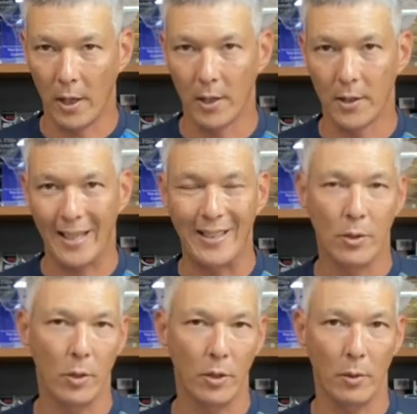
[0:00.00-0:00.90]
hugs
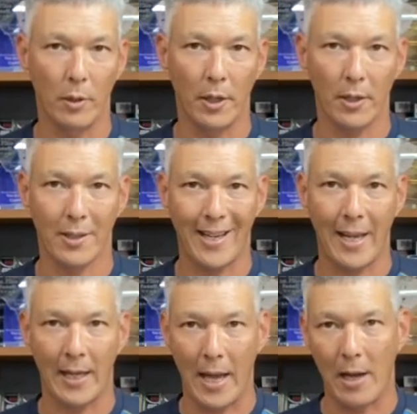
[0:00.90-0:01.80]
into you and it doesn't
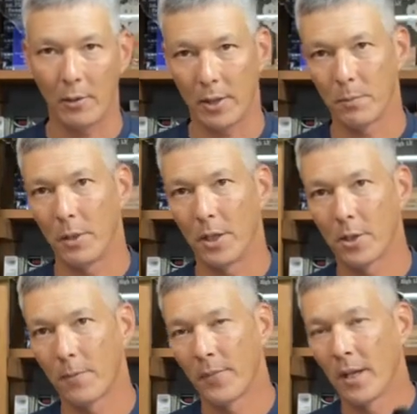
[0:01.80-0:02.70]
hang out as much.